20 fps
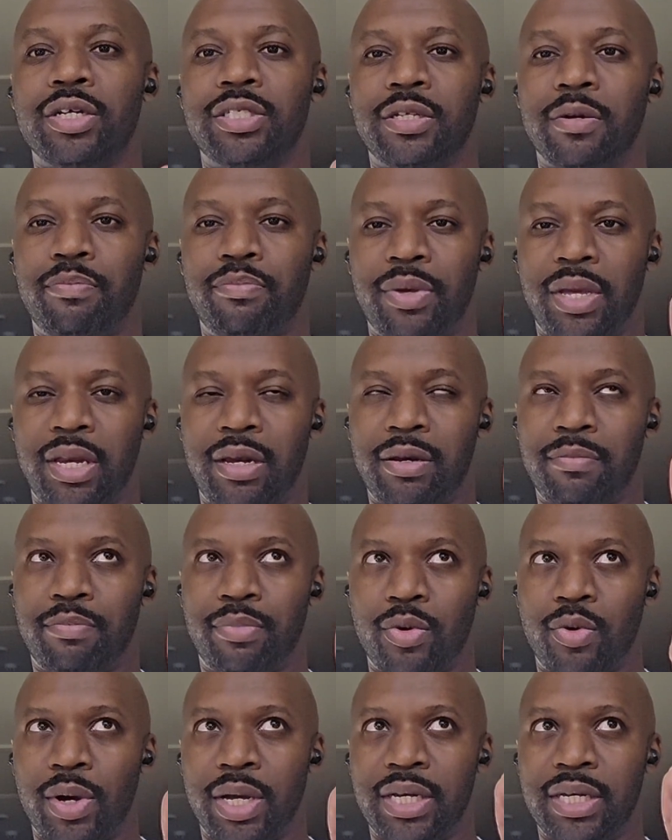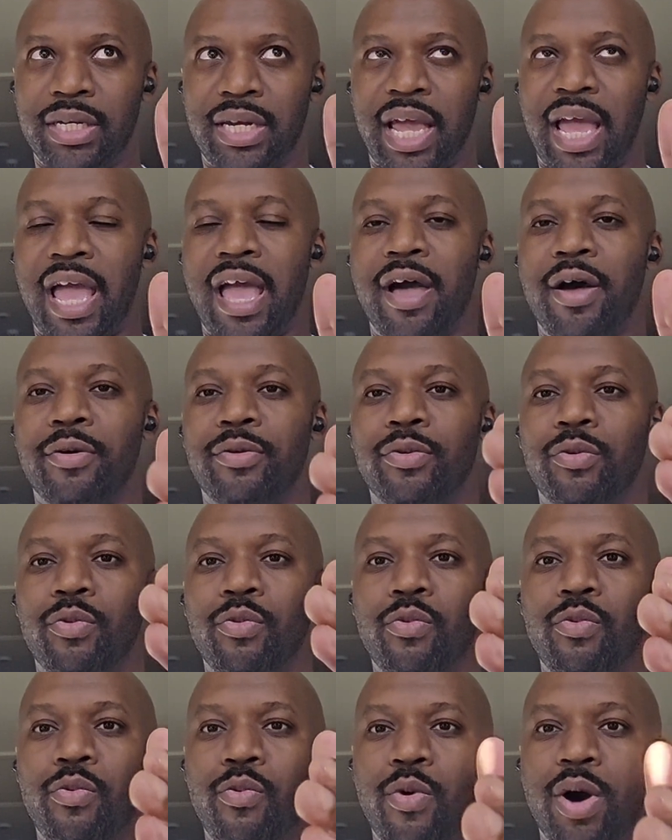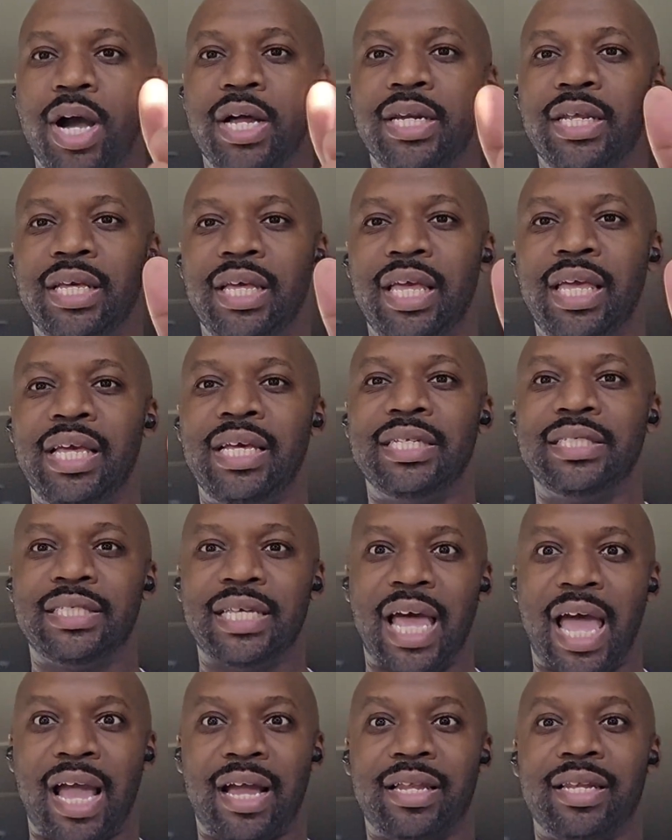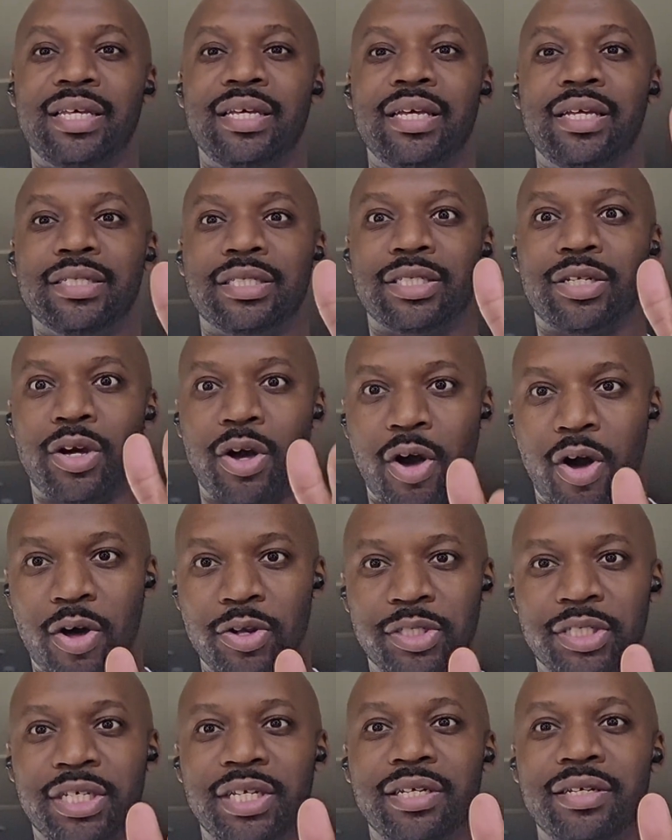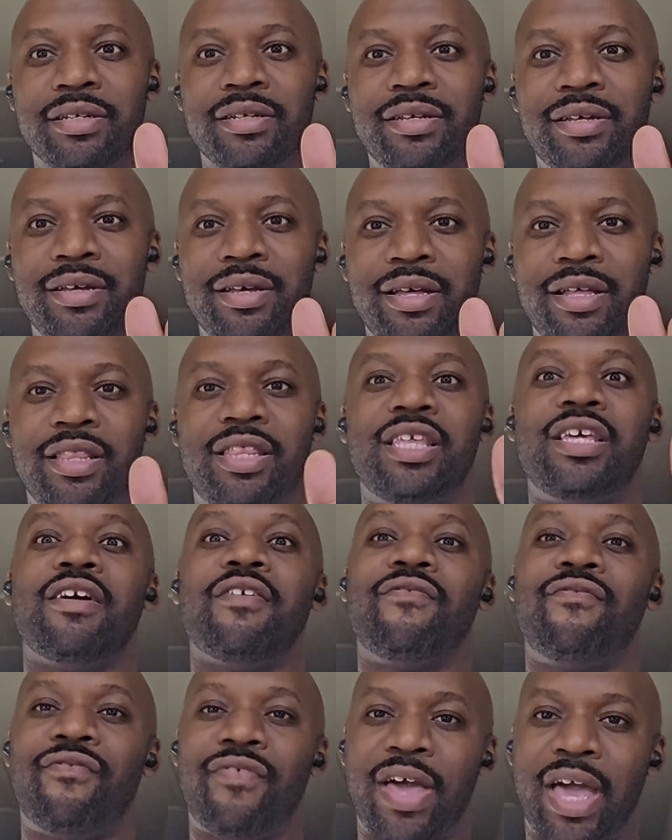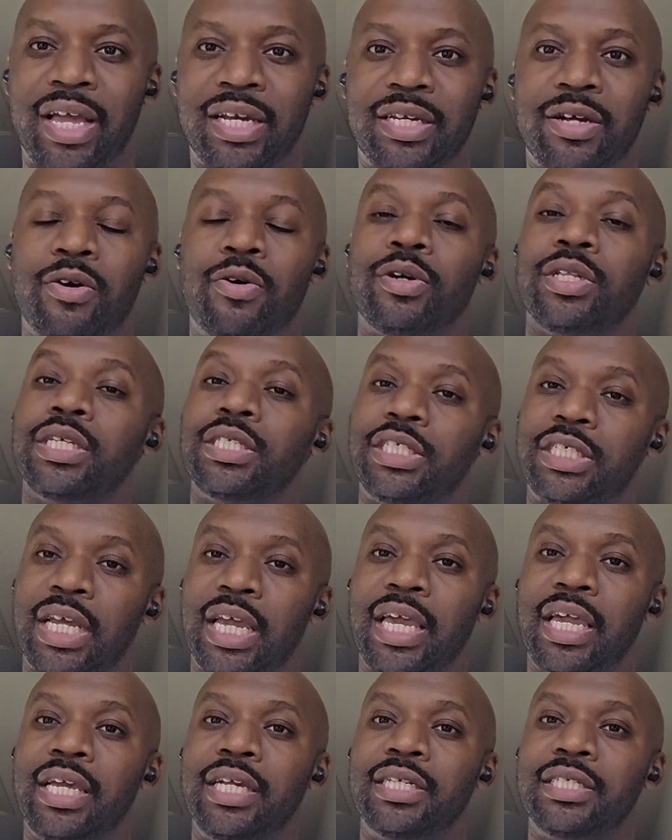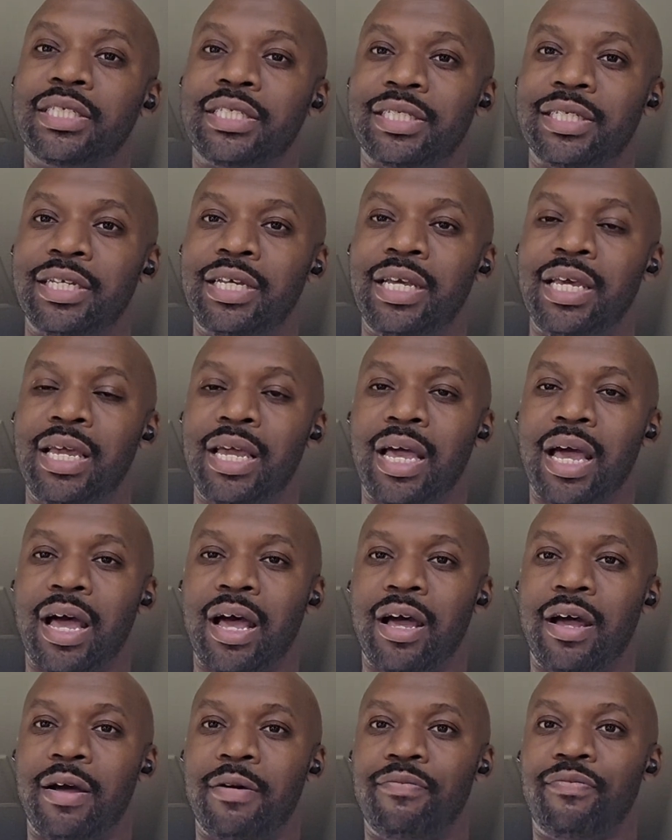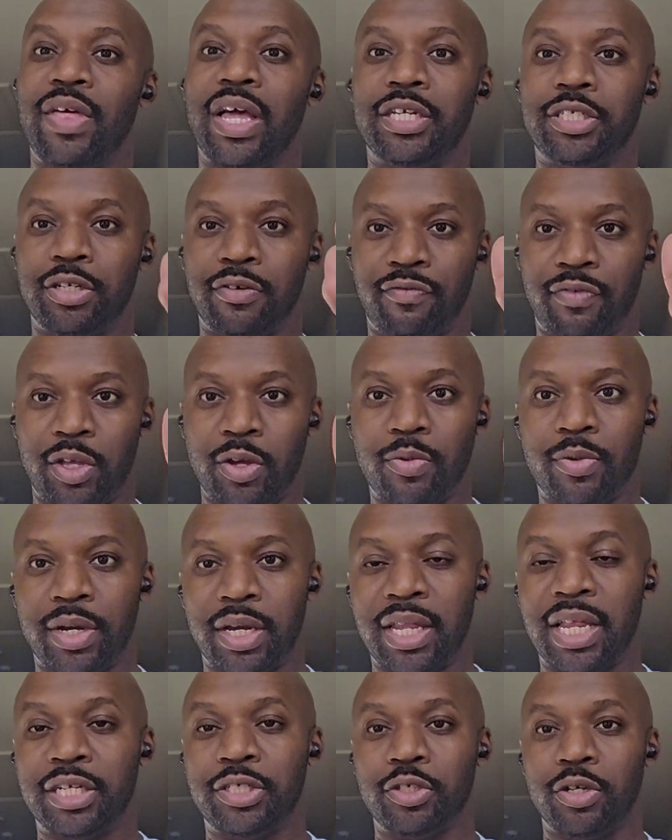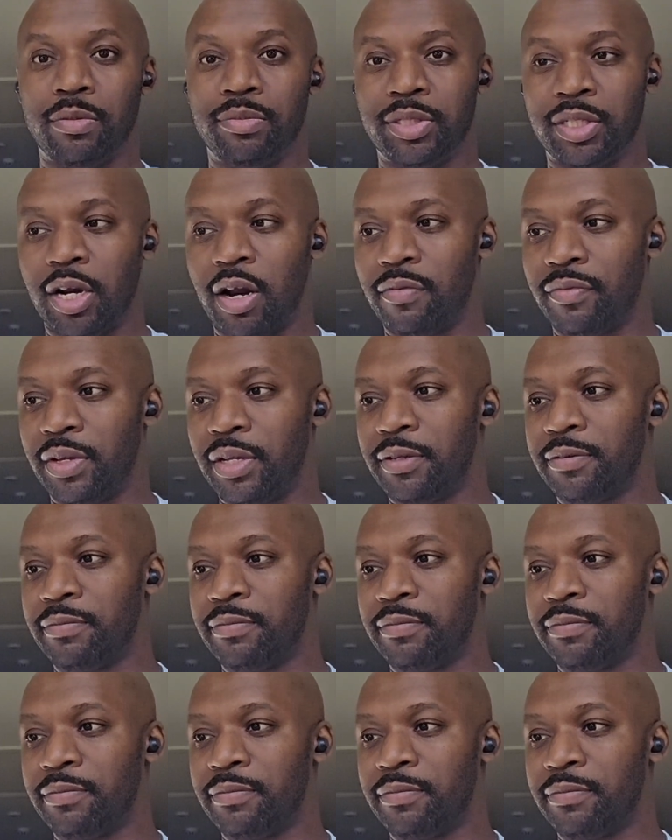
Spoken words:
to pinpoint down what exactly is causing the effect or the change that you're viewing, that you're observing.